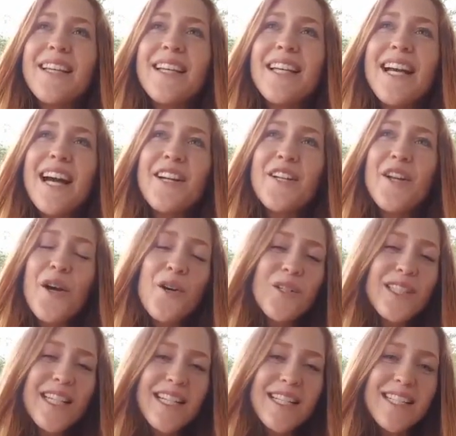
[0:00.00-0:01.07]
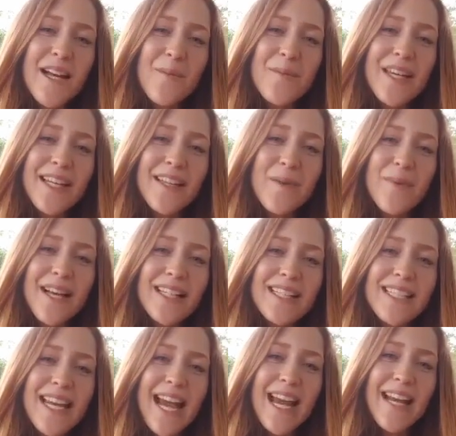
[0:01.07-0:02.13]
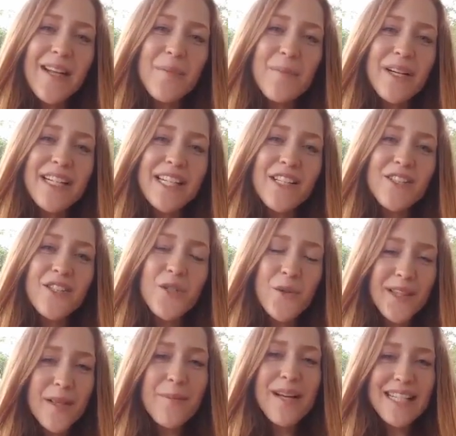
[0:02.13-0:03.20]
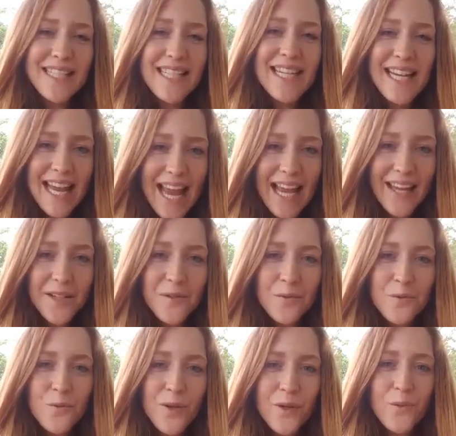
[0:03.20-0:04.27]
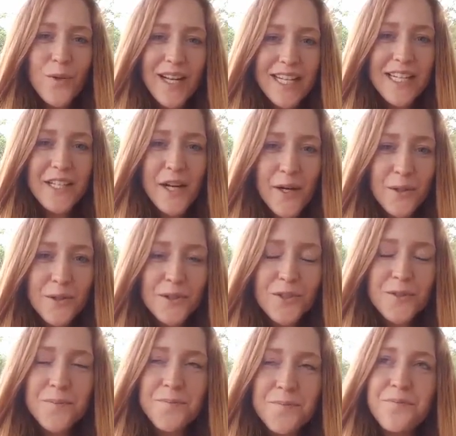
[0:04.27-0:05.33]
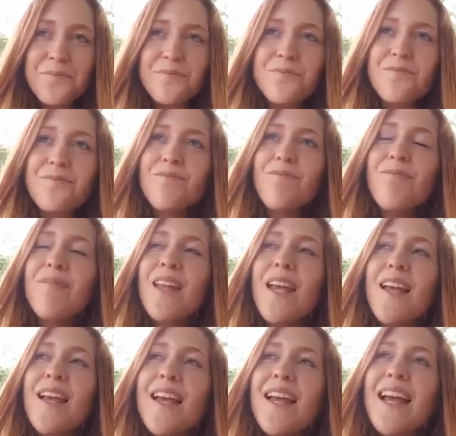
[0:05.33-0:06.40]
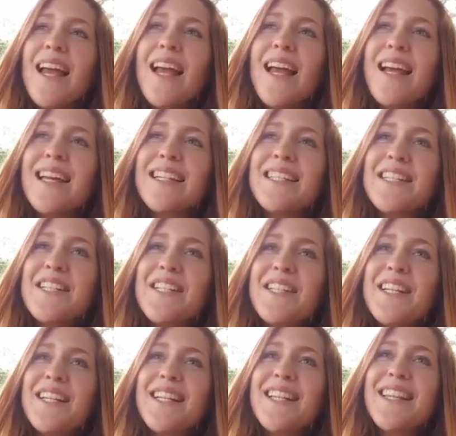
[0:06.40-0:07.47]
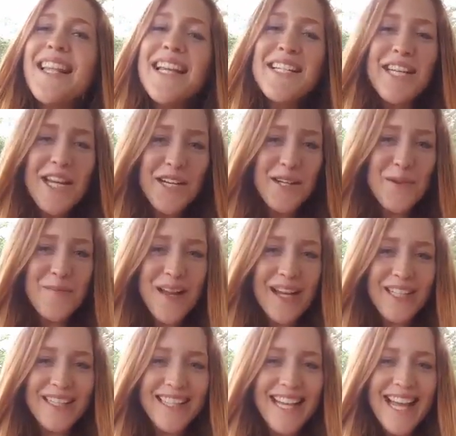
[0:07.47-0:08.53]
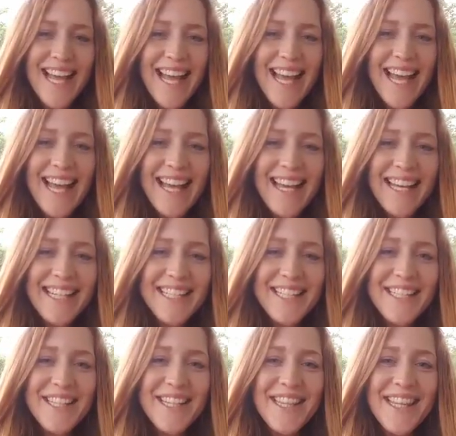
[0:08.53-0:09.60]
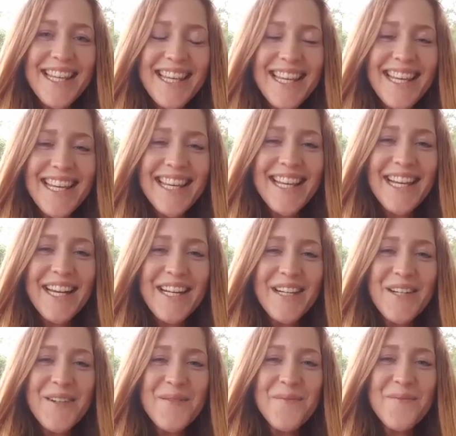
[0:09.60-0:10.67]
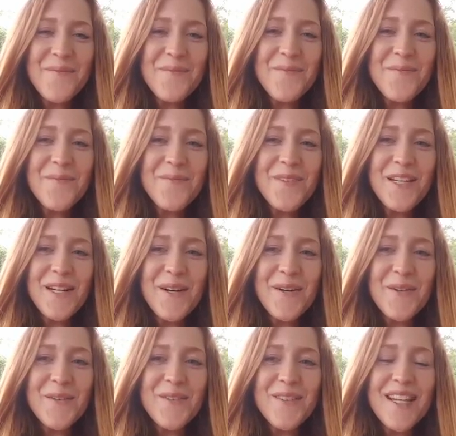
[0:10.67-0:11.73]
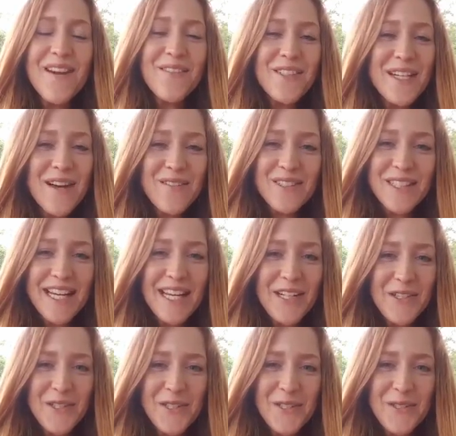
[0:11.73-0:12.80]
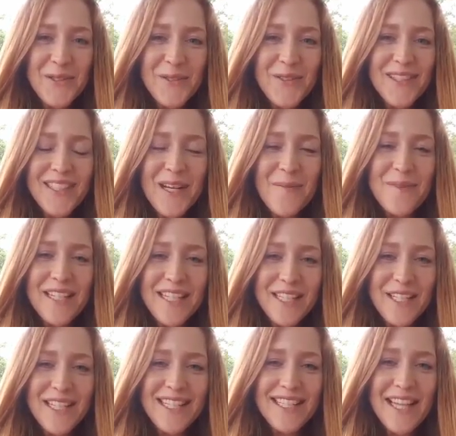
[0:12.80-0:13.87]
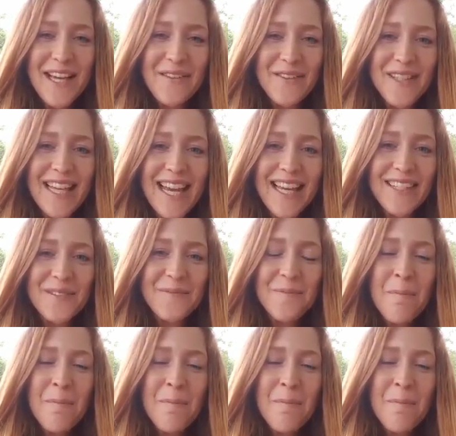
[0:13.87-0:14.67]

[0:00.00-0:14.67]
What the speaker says: kind of knows that he's not being the best dad, but he's doing the best that he can with what he knows. And then Tinkerbell and the, Never Neverland crew comes into his life again.